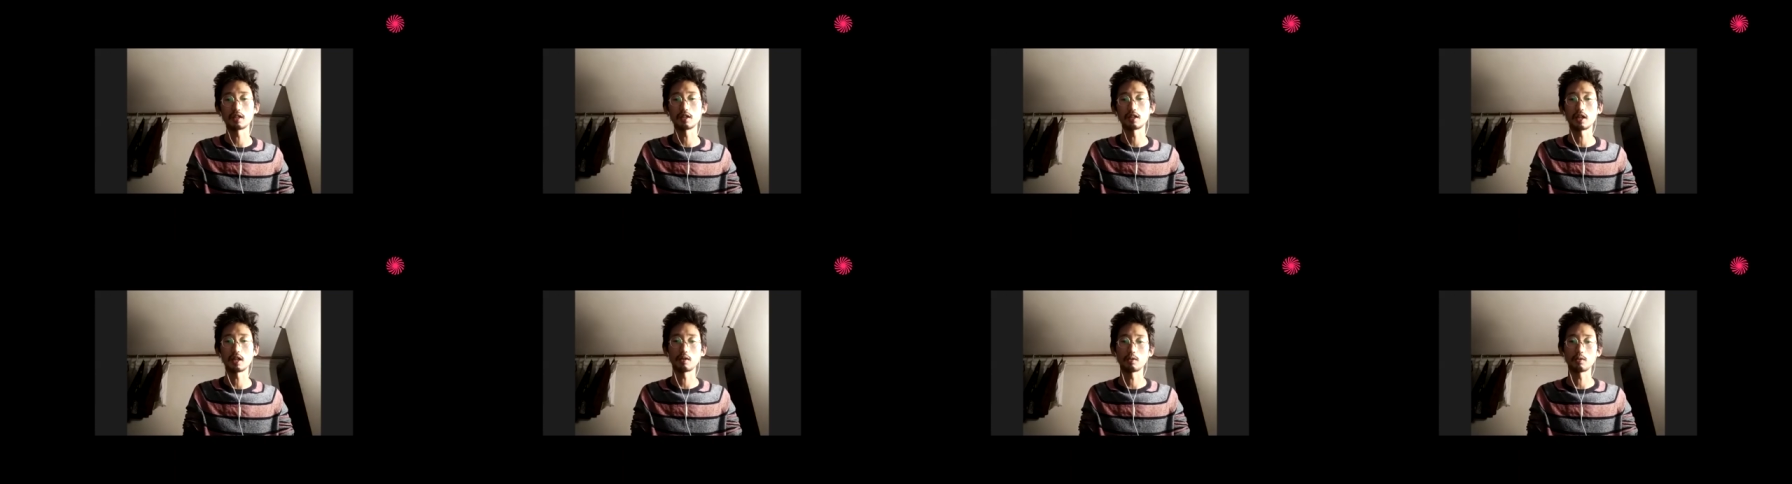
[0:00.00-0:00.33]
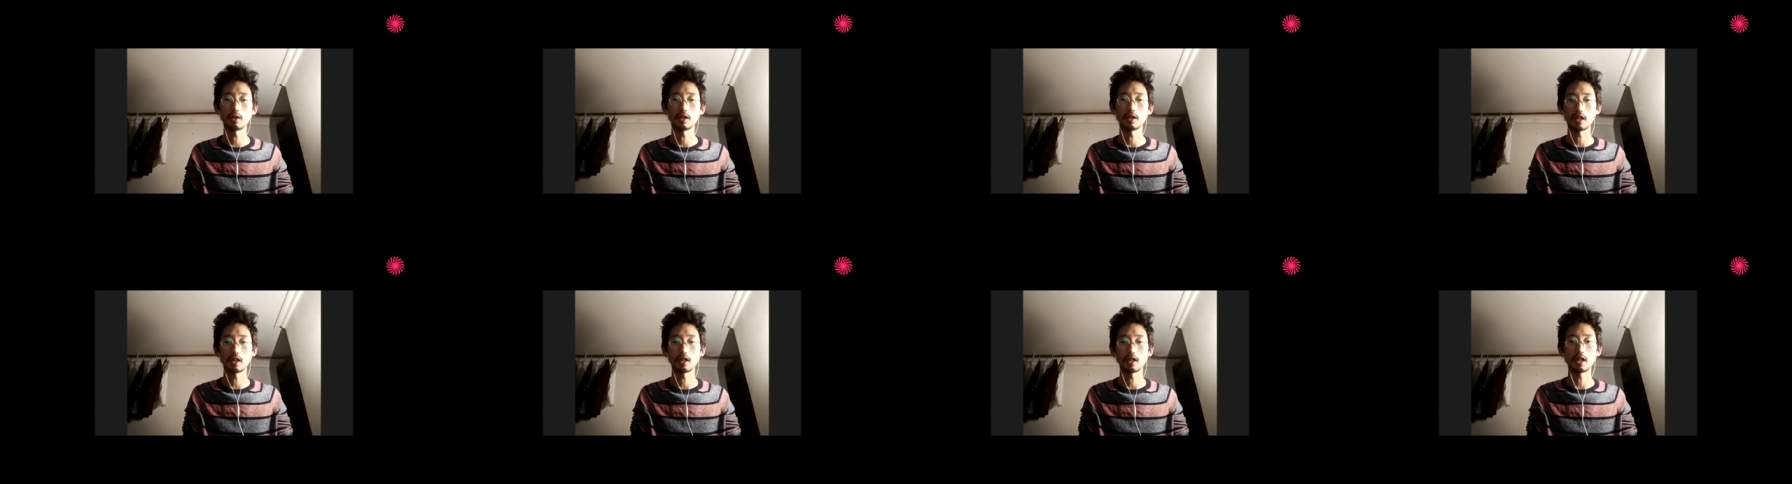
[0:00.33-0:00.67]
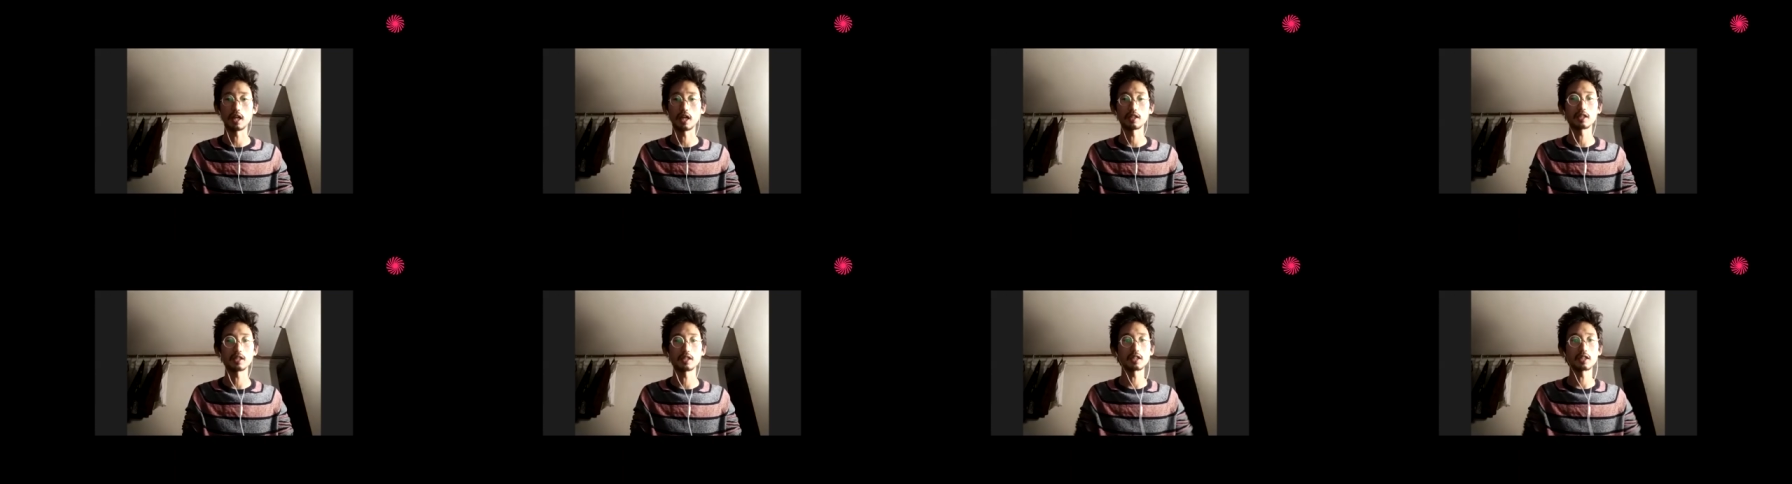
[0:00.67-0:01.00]
that way, and
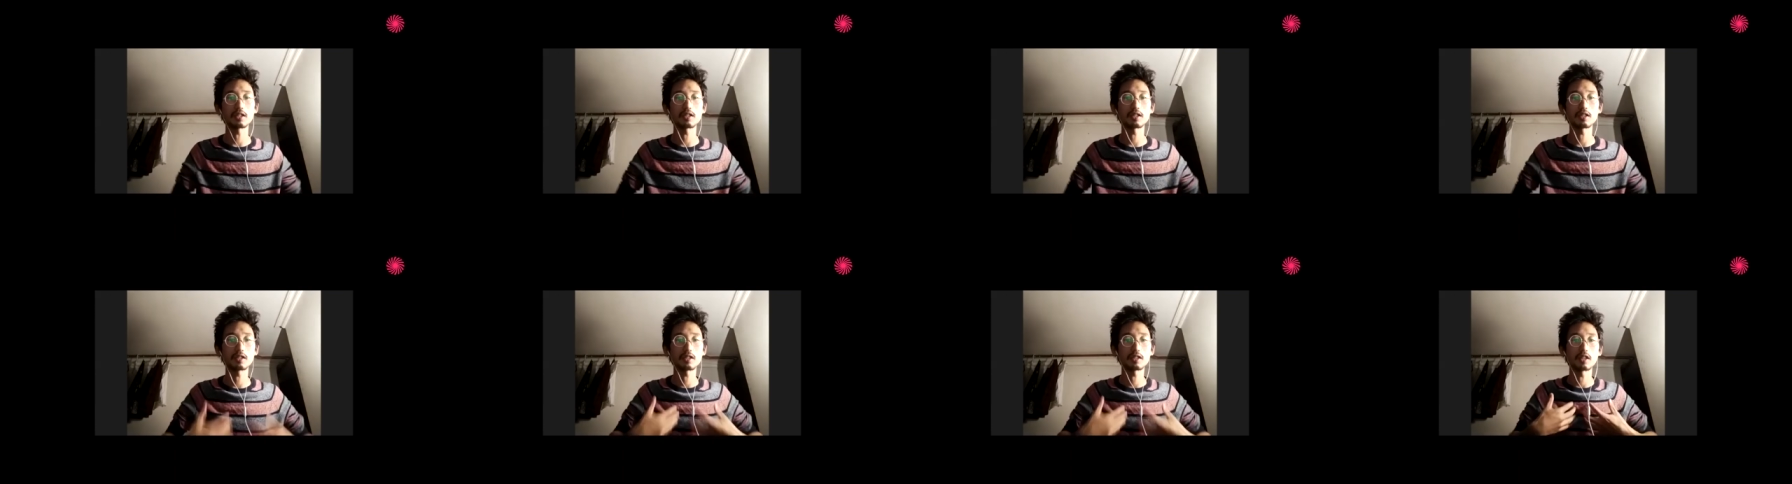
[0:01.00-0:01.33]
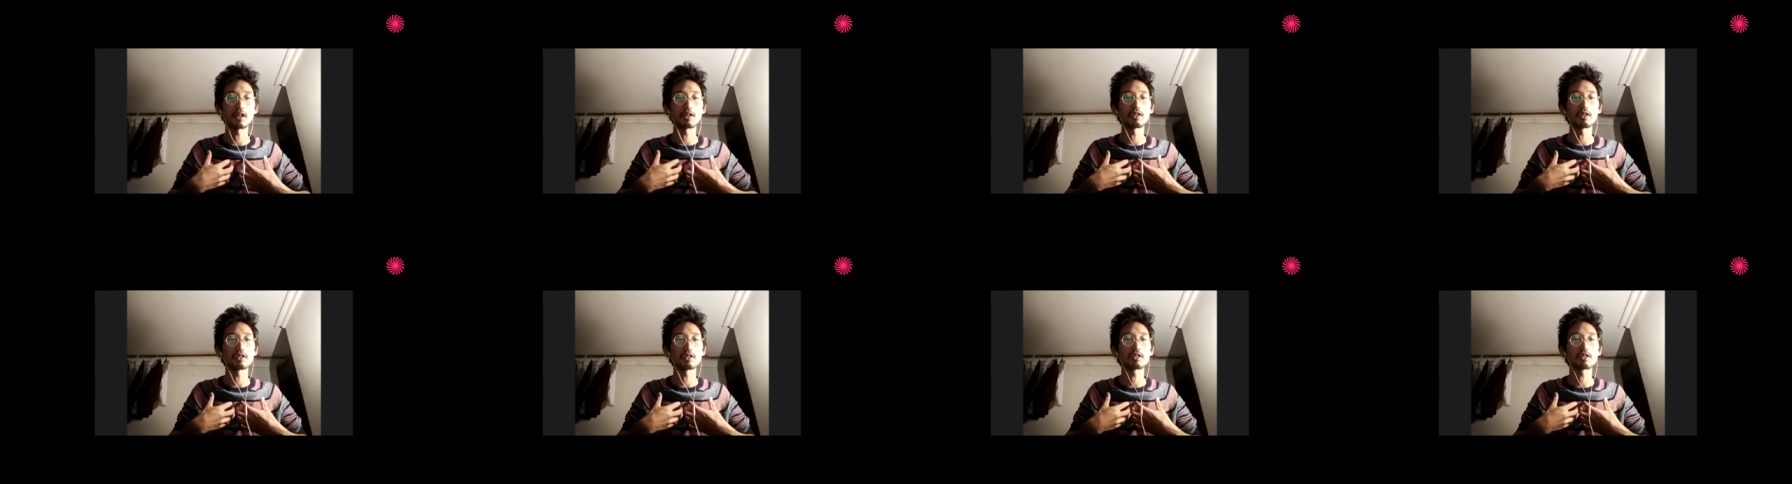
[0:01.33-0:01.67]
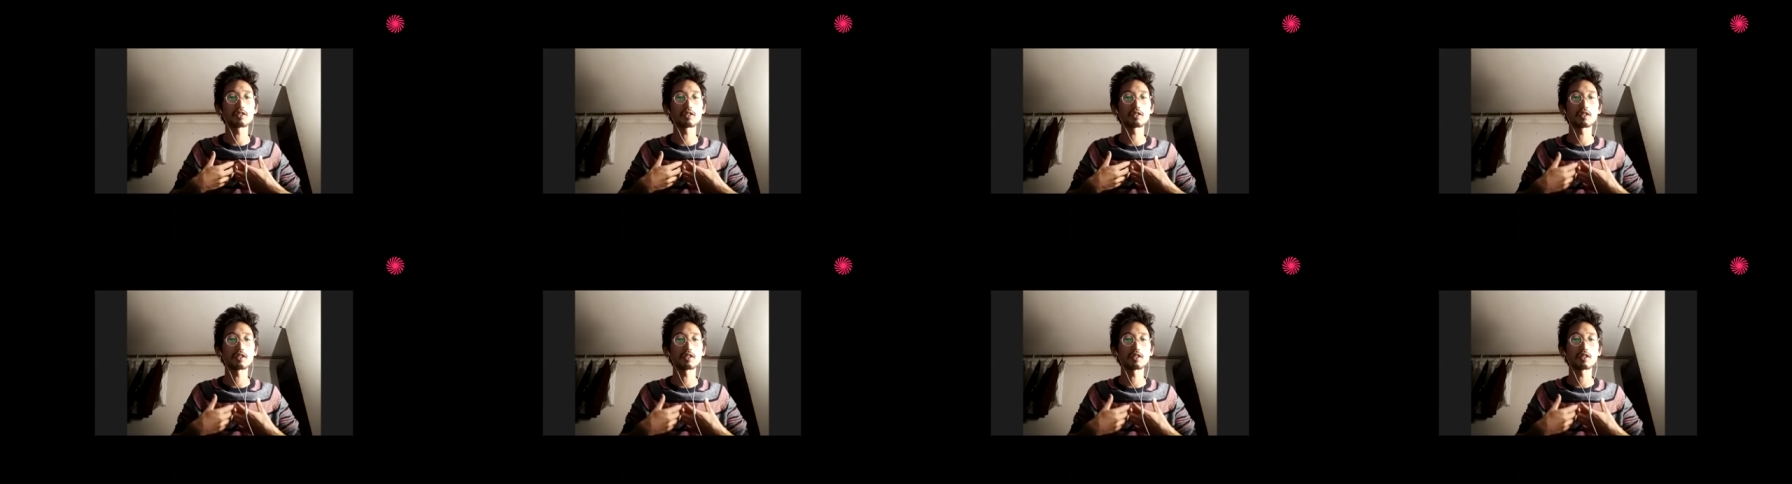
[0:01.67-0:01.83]
I just cannot